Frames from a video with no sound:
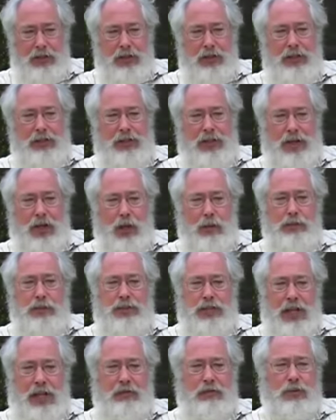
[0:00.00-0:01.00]
to help
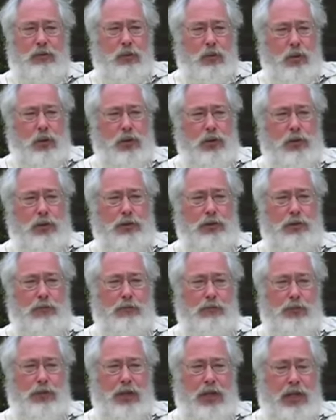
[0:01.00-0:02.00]
save the world.
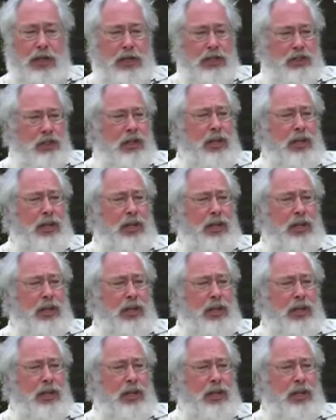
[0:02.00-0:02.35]
And it's going